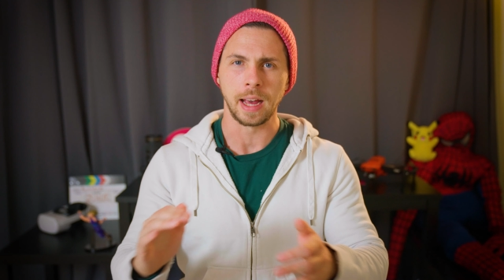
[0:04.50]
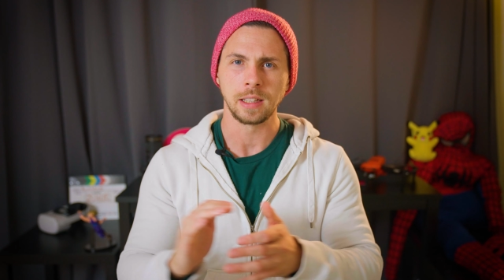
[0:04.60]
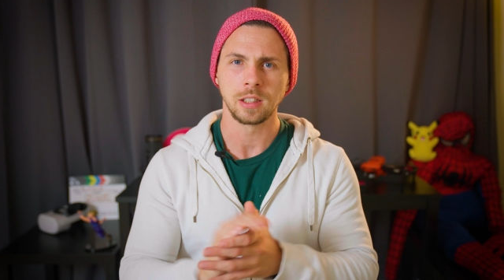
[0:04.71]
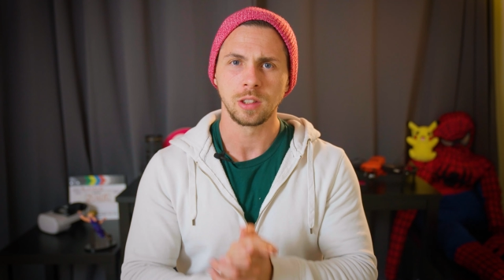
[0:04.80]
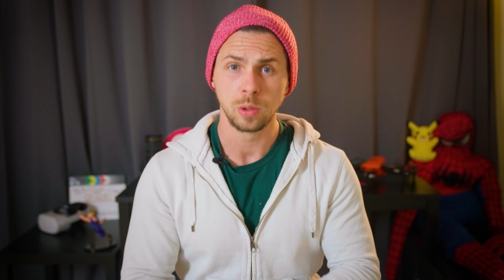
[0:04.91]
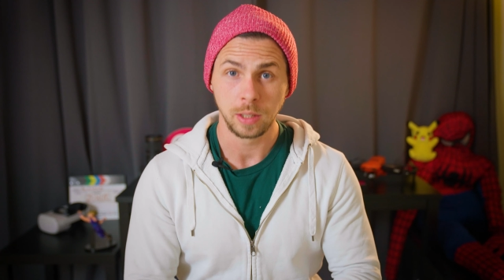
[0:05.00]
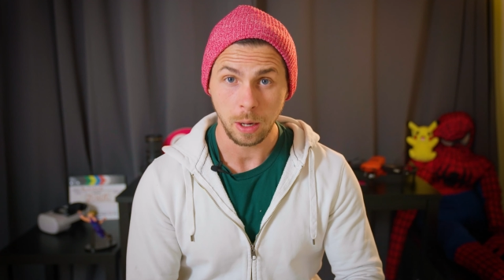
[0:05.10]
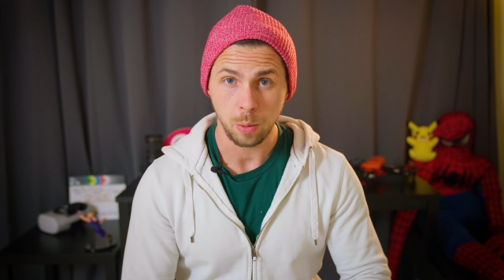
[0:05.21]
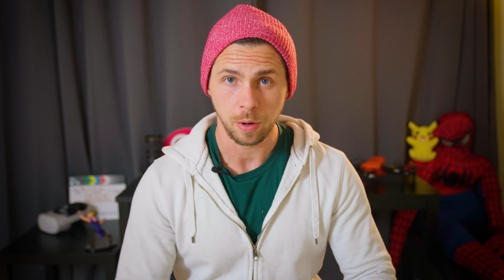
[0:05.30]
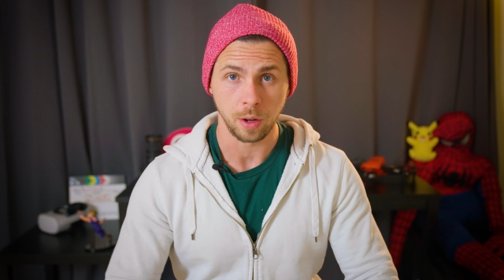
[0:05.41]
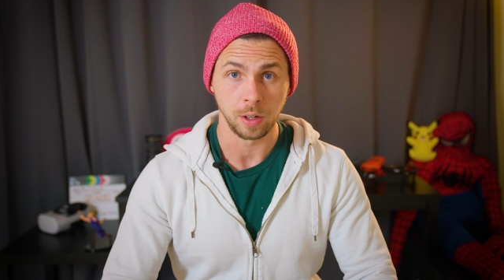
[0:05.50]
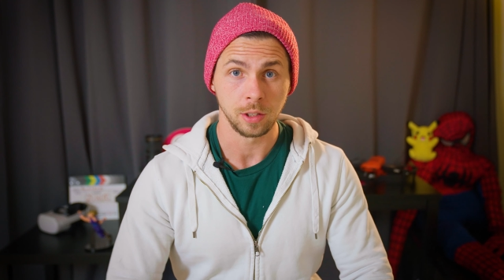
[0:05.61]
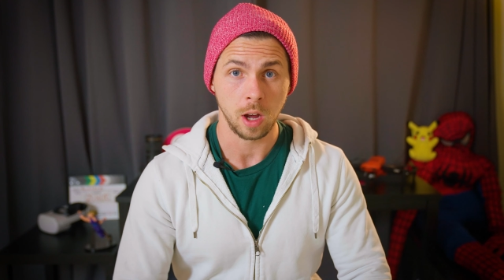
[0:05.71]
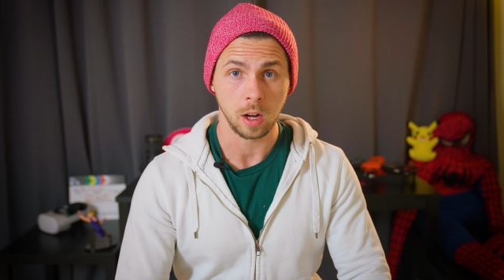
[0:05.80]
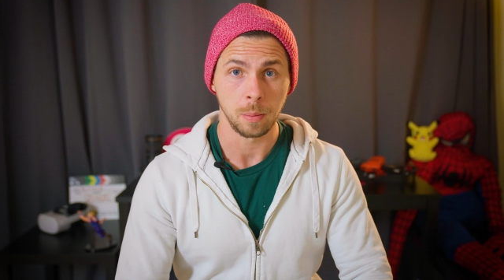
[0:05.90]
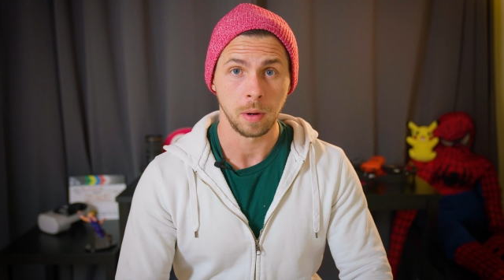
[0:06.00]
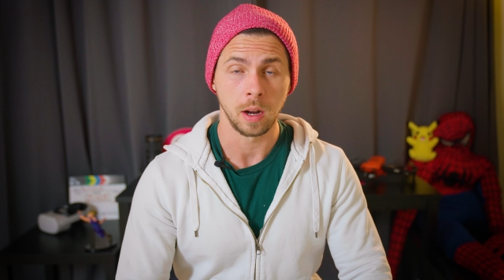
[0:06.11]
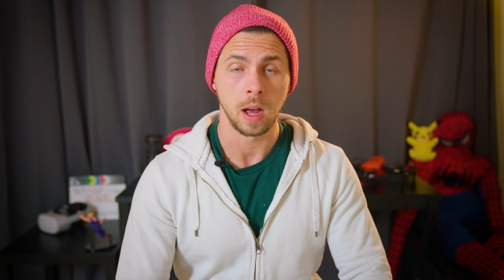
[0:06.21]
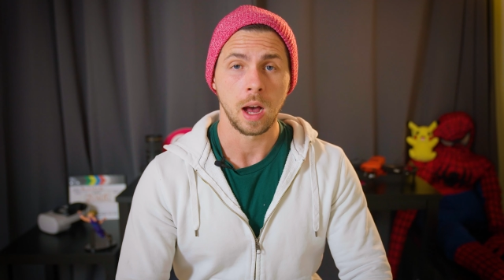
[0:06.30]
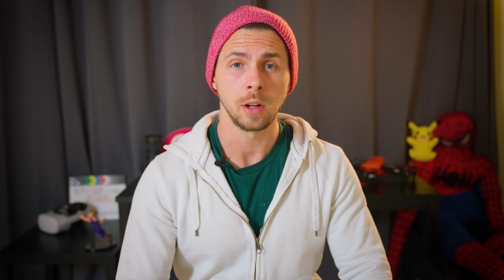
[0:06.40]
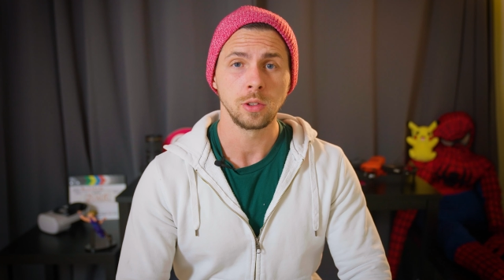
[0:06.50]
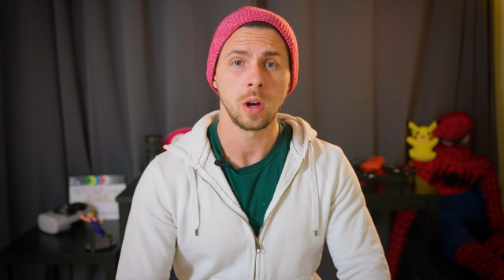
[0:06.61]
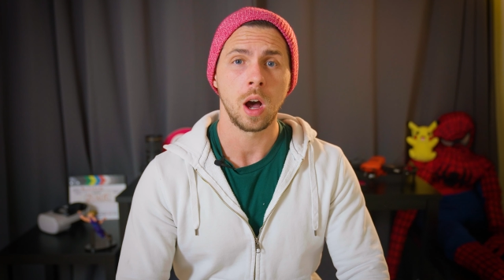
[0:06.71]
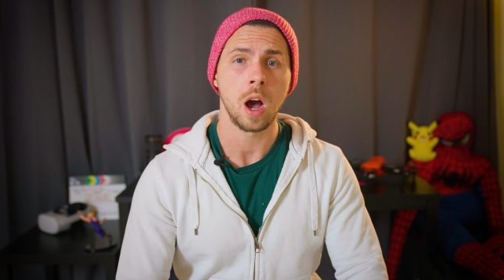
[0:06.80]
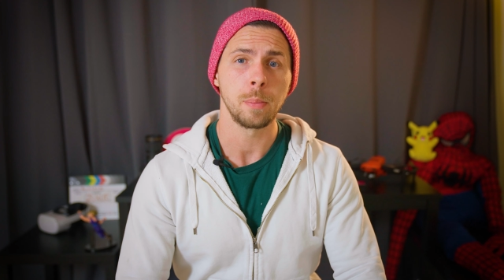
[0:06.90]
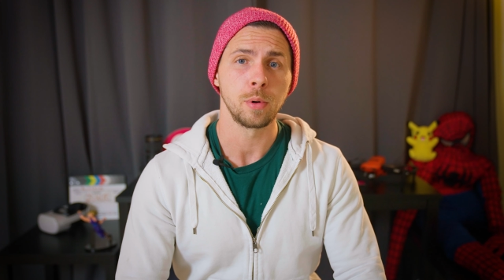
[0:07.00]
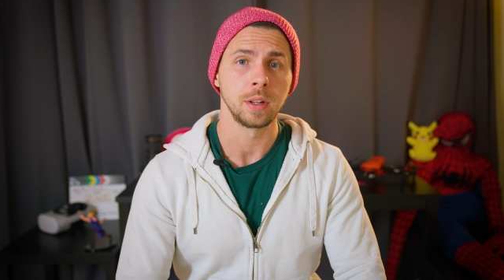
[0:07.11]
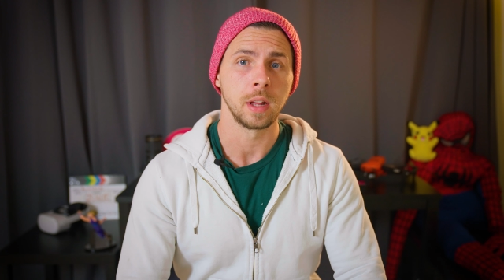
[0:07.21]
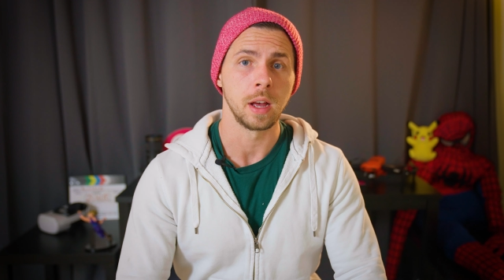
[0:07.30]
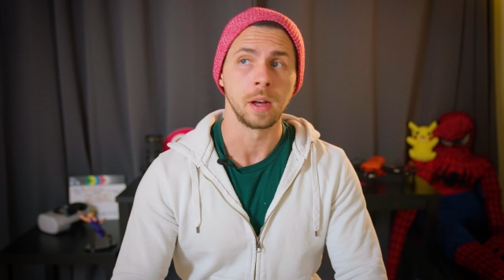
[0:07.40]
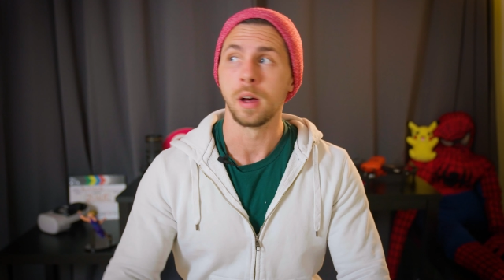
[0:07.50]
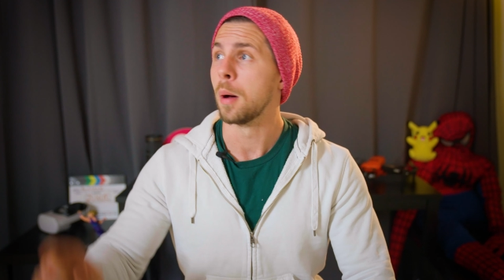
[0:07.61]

And today we're gonna talk about how to operate a